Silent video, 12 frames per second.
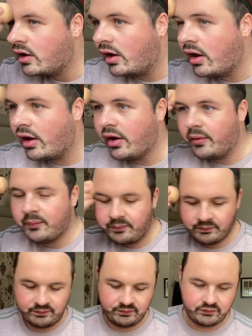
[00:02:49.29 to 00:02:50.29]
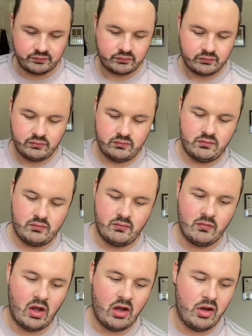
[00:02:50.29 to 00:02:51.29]
Hope
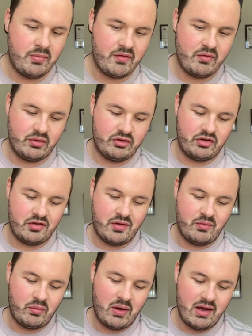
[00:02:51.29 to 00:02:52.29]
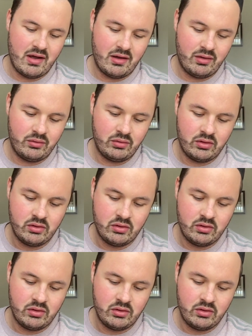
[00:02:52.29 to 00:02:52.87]
everyone's doing well.